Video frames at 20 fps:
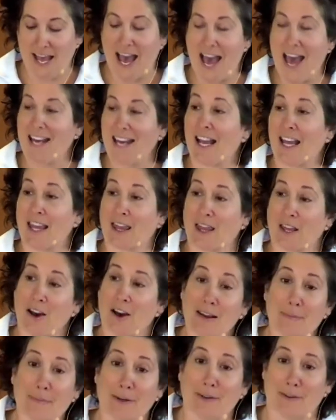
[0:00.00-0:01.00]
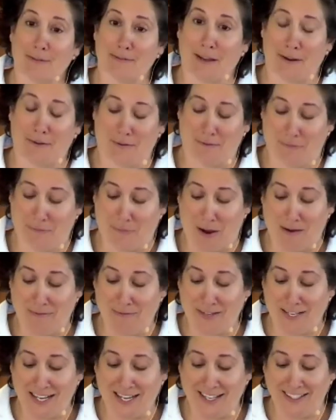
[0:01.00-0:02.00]
and I thought about a vow of
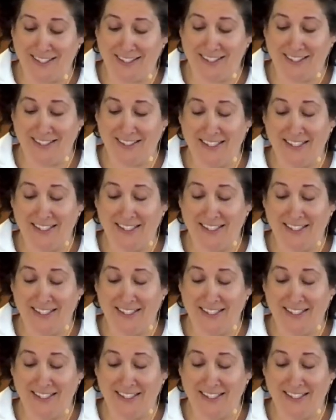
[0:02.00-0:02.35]
poverty,